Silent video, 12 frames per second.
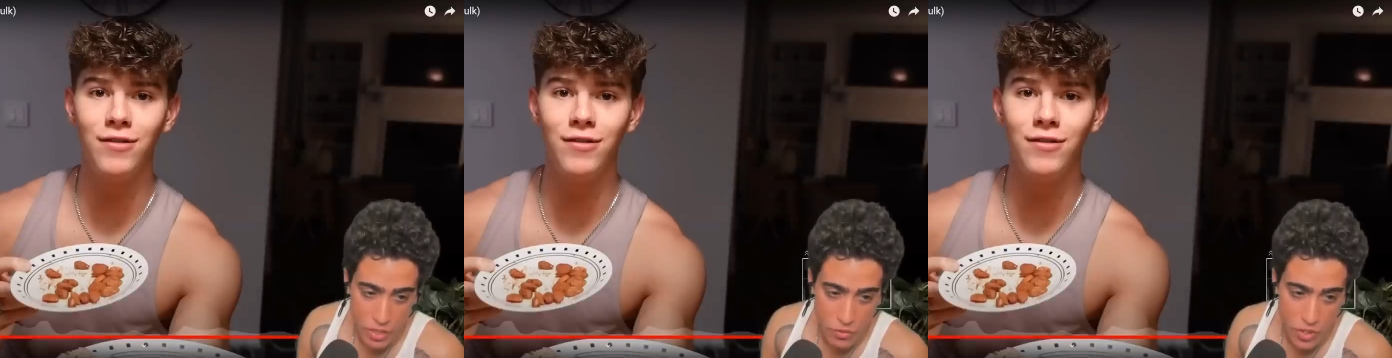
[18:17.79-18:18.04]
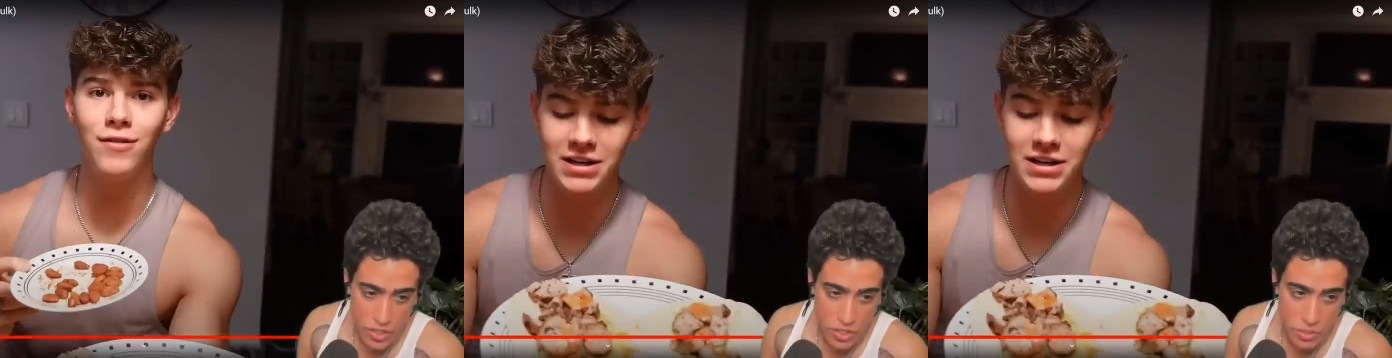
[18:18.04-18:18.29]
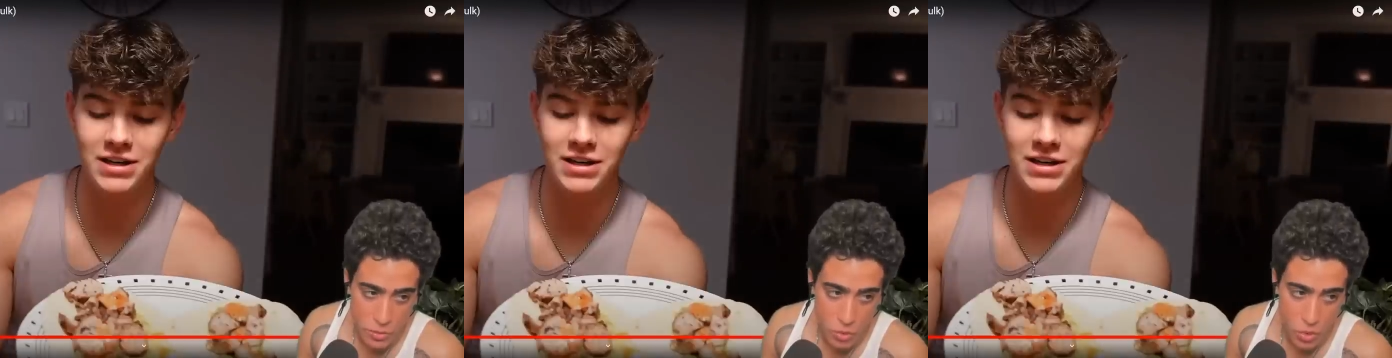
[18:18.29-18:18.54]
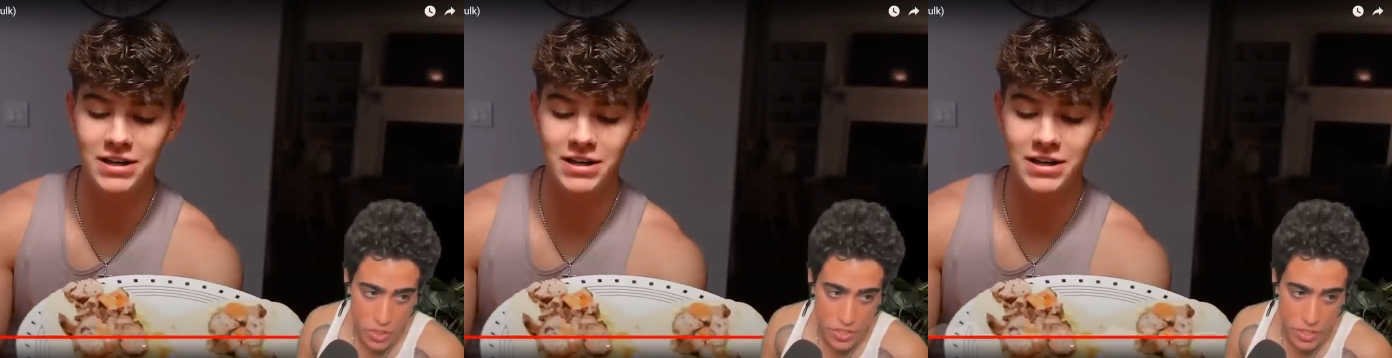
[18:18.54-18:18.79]
Speaker 1: conventional
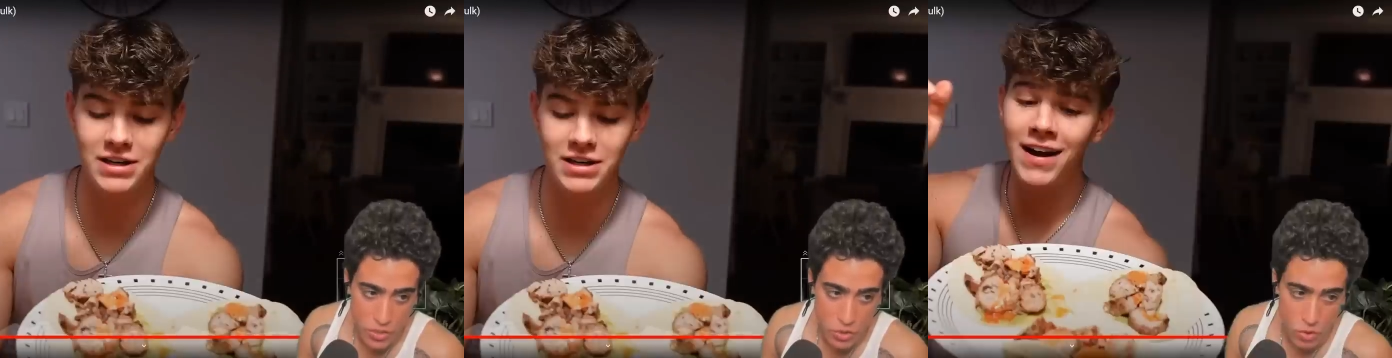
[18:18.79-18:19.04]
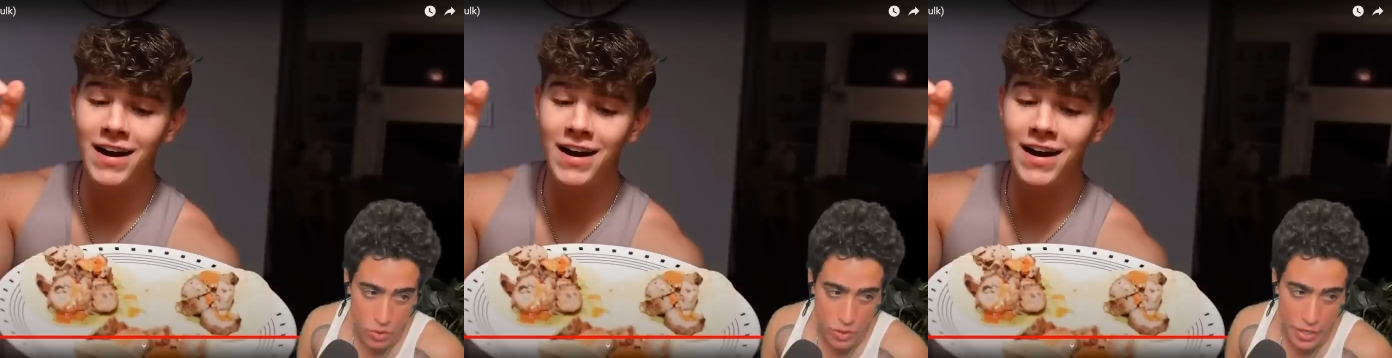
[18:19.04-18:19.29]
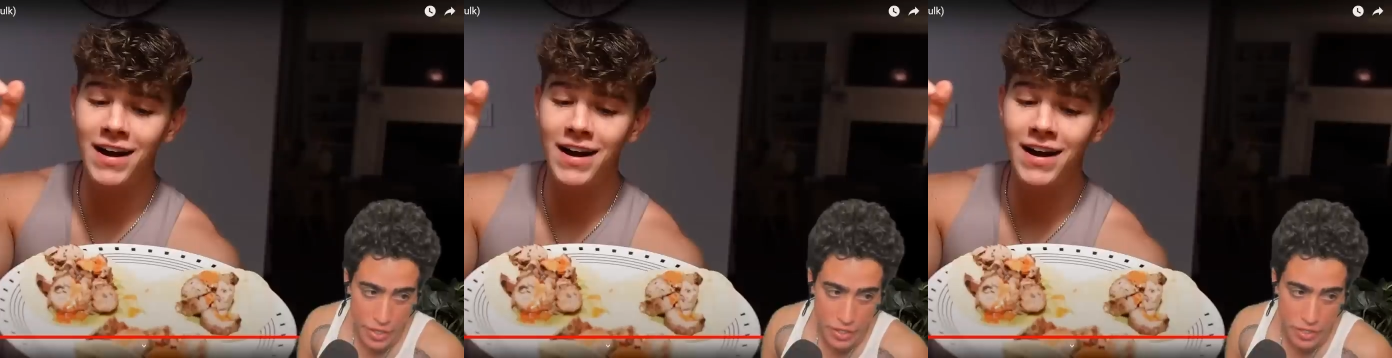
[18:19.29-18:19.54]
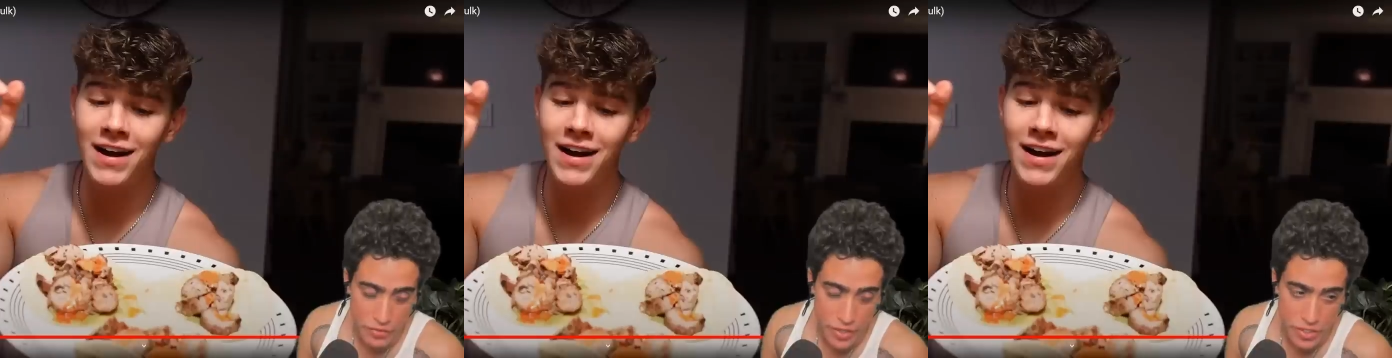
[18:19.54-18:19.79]
pork
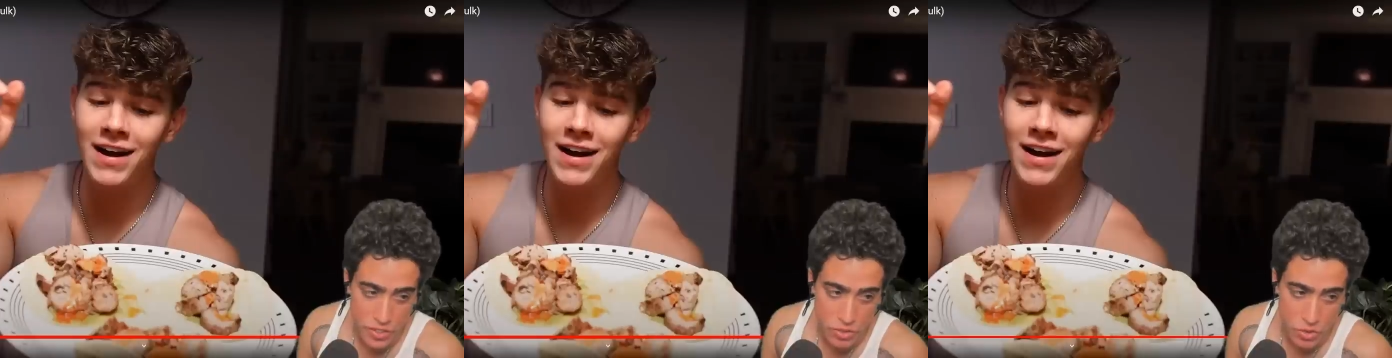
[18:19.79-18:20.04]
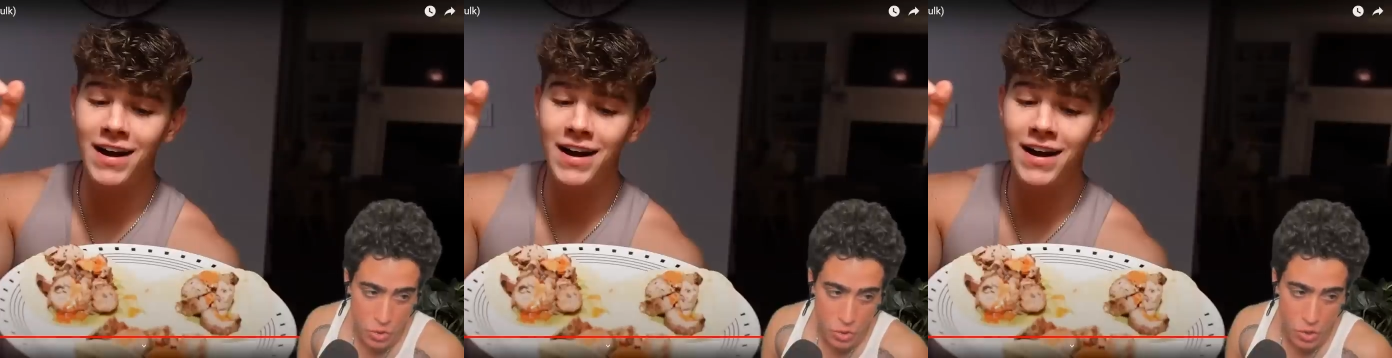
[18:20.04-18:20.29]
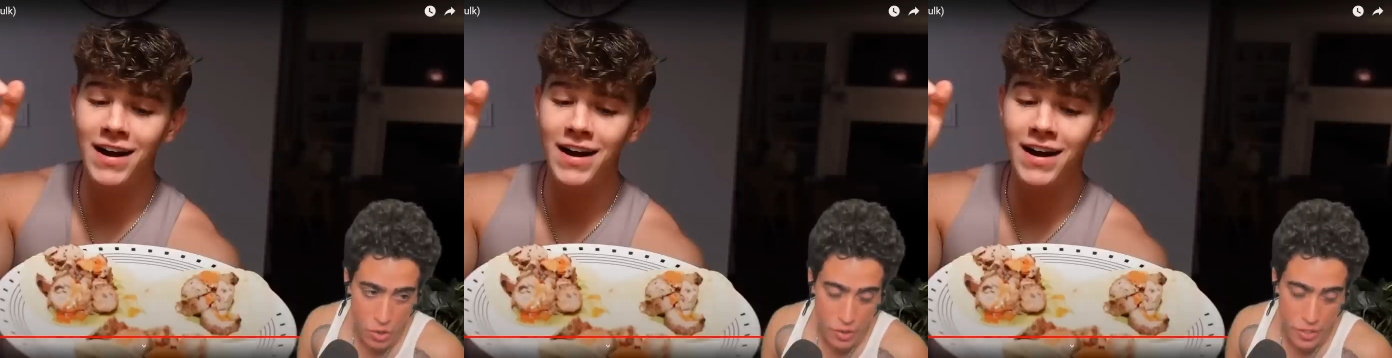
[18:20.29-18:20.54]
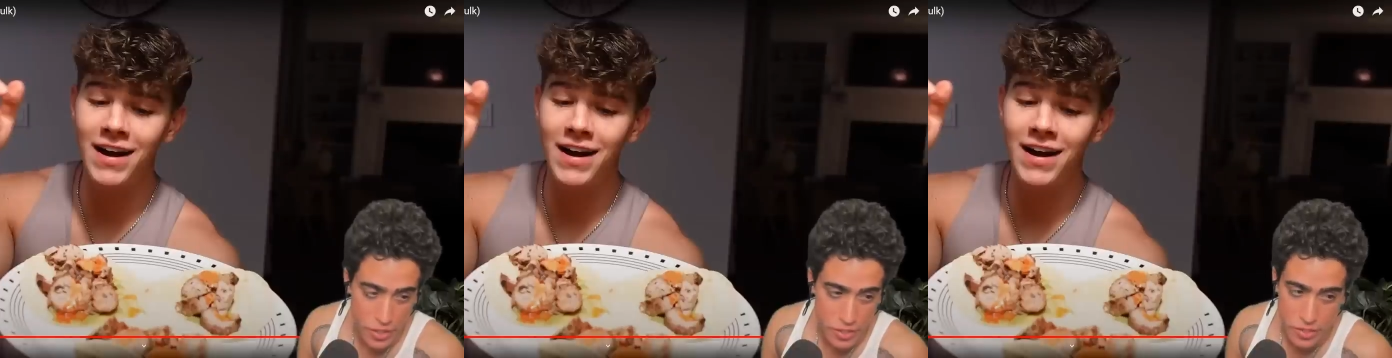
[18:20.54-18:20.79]
tenderloin, conventional
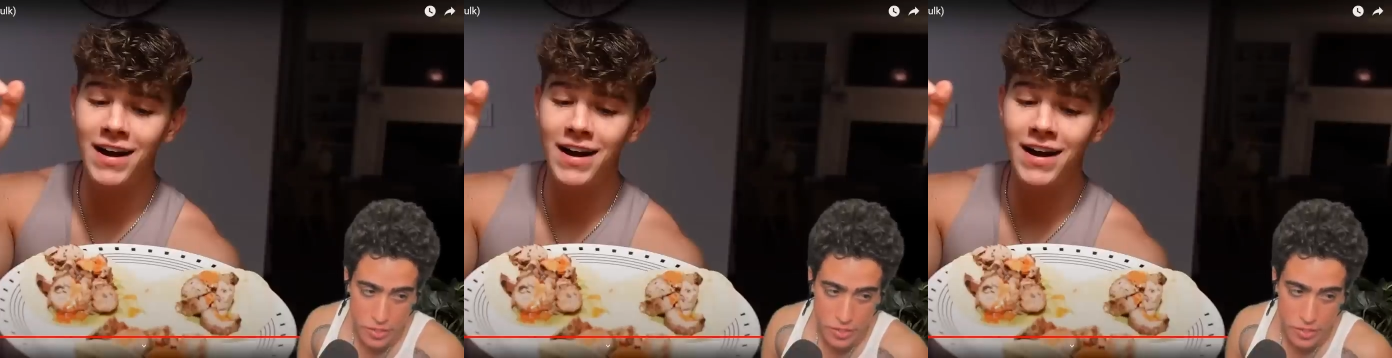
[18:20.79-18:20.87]
corn.